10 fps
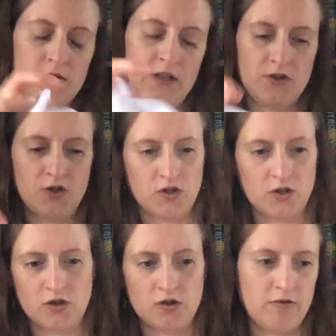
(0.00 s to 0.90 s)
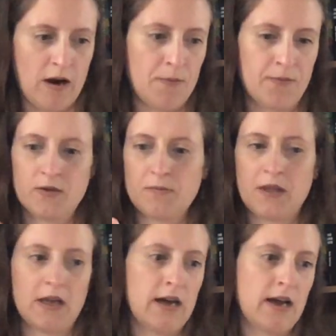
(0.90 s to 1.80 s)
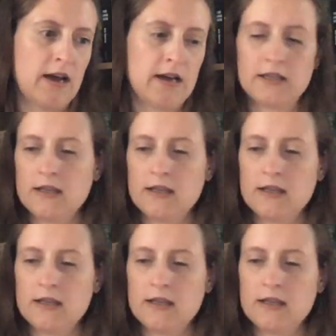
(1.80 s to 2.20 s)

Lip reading: It's just a scrap of something I had.